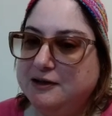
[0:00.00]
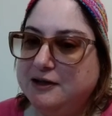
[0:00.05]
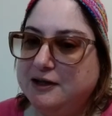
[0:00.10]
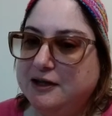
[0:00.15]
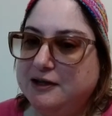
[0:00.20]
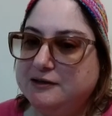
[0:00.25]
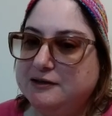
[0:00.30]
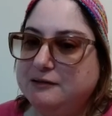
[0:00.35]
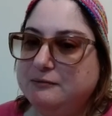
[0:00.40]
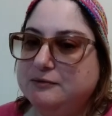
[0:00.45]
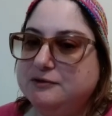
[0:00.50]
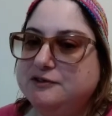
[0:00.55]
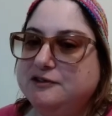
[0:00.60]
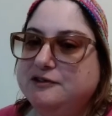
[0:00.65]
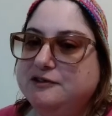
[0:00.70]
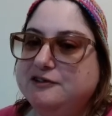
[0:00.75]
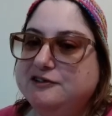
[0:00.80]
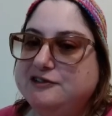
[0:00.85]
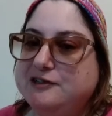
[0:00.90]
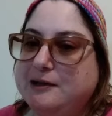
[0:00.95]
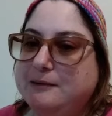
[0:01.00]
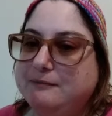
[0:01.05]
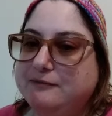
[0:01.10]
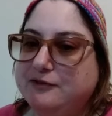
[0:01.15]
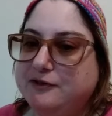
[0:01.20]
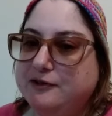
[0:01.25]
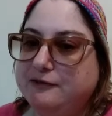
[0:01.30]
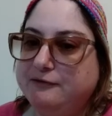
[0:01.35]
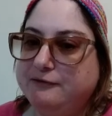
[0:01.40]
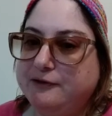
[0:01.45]
and then we'll do the same for
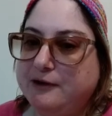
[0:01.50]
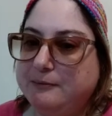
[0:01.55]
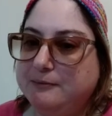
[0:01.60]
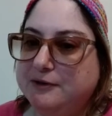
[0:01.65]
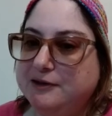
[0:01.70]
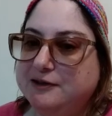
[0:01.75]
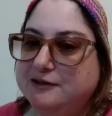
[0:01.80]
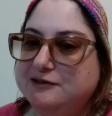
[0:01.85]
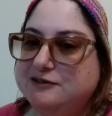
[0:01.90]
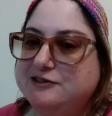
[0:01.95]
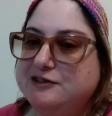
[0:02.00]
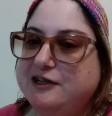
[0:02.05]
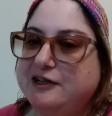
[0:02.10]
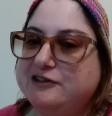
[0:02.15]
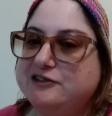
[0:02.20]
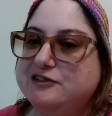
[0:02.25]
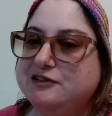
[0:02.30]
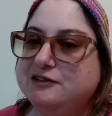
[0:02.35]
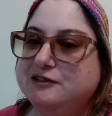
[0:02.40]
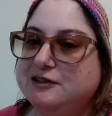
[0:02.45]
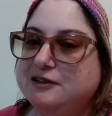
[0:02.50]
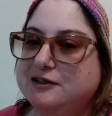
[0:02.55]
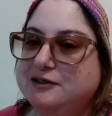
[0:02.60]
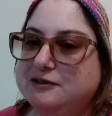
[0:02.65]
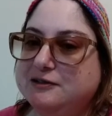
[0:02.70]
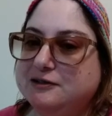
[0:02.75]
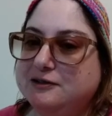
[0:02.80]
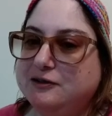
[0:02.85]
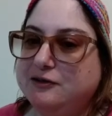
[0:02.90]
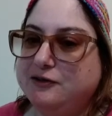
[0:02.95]
the feminine section
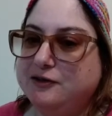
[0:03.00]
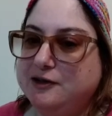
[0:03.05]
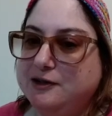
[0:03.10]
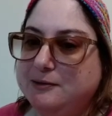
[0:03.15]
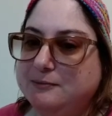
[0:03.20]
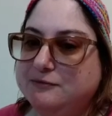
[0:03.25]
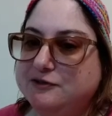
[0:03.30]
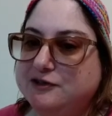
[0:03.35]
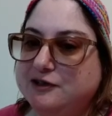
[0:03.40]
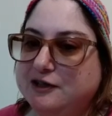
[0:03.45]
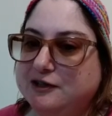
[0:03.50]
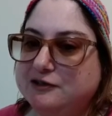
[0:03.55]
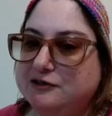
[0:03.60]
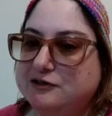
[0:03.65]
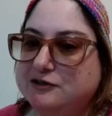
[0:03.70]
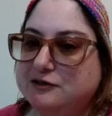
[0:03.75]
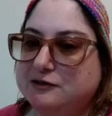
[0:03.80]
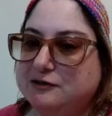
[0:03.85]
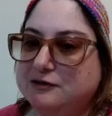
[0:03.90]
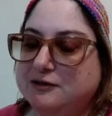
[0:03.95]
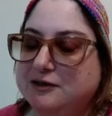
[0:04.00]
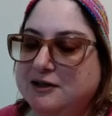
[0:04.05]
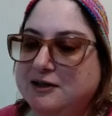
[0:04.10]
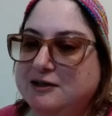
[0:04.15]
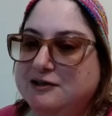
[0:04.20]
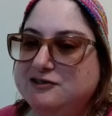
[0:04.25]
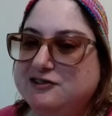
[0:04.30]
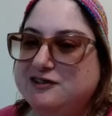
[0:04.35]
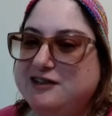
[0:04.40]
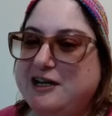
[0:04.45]
and the theme section.
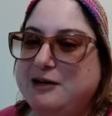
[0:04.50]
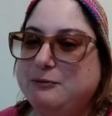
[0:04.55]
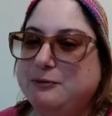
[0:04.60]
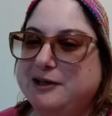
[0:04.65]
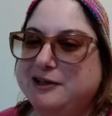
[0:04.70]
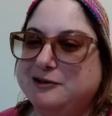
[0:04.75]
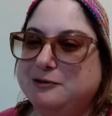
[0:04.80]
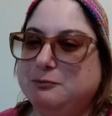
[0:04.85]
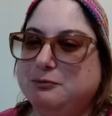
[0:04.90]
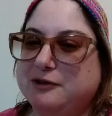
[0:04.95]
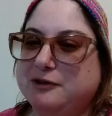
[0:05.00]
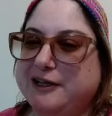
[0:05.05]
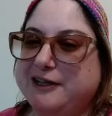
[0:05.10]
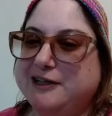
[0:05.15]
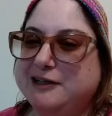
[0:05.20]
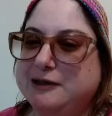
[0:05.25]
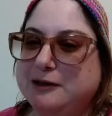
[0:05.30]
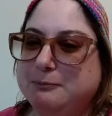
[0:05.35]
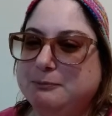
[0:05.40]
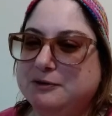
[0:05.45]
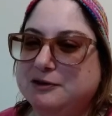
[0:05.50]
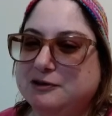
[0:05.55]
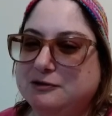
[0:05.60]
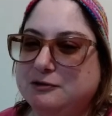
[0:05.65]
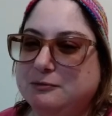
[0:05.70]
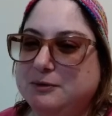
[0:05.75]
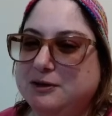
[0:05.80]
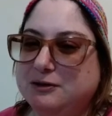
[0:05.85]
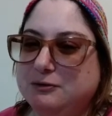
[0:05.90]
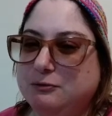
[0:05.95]
So that way it'll break it up a little
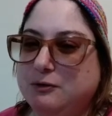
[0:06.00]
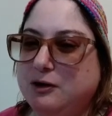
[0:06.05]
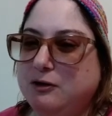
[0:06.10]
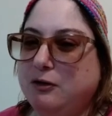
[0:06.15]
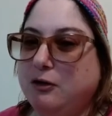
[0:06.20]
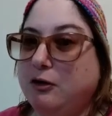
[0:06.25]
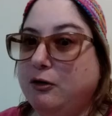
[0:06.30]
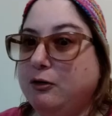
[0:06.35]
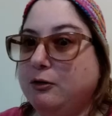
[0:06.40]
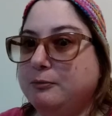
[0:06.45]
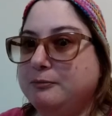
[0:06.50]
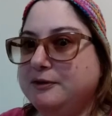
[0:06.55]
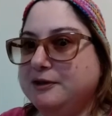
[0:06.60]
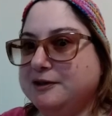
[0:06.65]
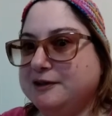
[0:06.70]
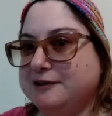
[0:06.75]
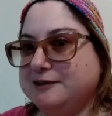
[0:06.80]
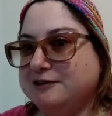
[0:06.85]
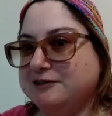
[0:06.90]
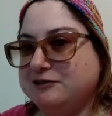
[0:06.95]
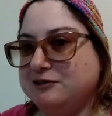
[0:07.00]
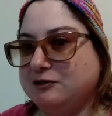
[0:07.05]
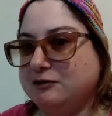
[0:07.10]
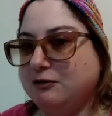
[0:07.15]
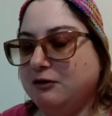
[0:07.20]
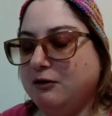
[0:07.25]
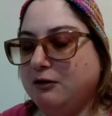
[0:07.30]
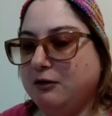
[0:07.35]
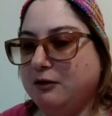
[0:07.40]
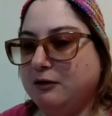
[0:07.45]
bit. It won't all be like this
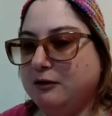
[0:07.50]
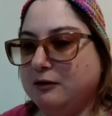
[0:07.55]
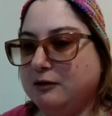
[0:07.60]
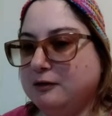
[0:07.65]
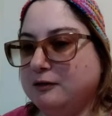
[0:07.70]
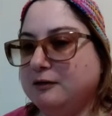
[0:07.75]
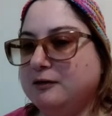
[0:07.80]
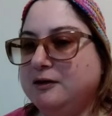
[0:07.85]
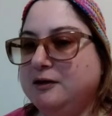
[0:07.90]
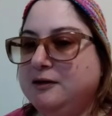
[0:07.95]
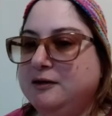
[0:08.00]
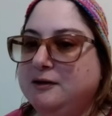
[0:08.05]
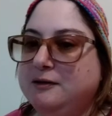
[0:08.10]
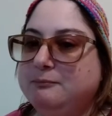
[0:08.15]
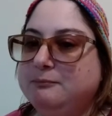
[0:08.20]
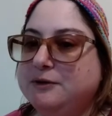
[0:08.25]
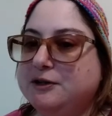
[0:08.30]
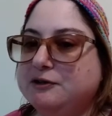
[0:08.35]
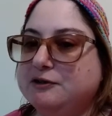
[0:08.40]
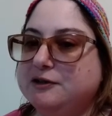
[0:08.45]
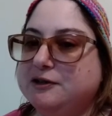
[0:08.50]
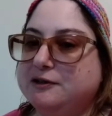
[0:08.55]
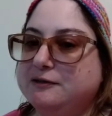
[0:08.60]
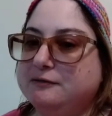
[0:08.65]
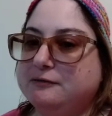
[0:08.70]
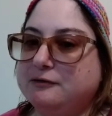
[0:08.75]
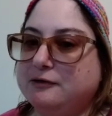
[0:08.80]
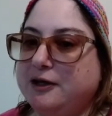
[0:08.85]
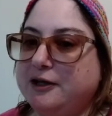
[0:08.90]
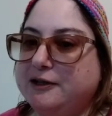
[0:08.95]
long period
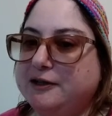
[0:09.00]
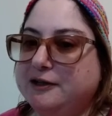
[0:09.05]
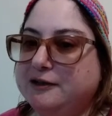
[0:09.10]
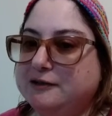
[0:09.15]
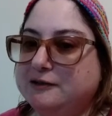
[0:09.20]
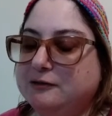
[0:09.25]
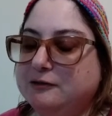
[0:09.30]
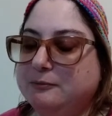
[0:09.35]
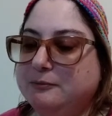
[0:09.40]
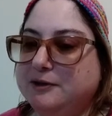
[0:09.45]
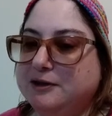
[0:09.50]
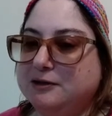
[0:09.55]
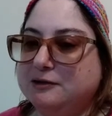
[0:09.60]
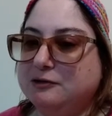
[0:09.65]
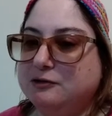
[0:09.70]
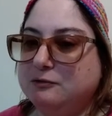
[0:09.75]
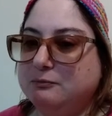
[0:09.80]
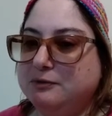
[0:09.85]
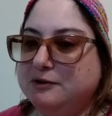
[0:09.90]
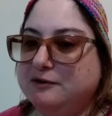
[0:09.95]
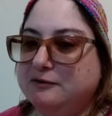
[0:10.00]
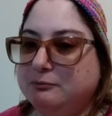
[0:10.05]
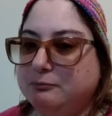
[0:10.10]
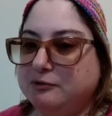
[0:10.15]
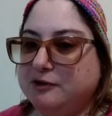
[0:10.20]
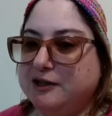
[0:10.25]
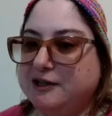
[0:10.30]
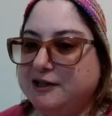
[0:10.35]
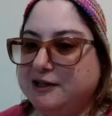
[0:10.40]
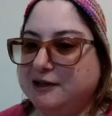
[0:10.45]
of writing. There'll be a little bit of
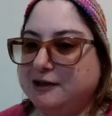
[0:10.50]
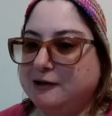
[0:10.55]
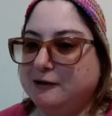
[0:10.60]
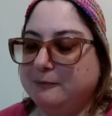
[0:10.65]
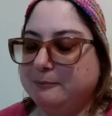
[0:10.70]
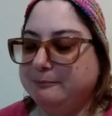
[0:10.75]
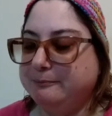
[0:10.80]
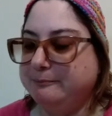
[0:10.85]
breaking up.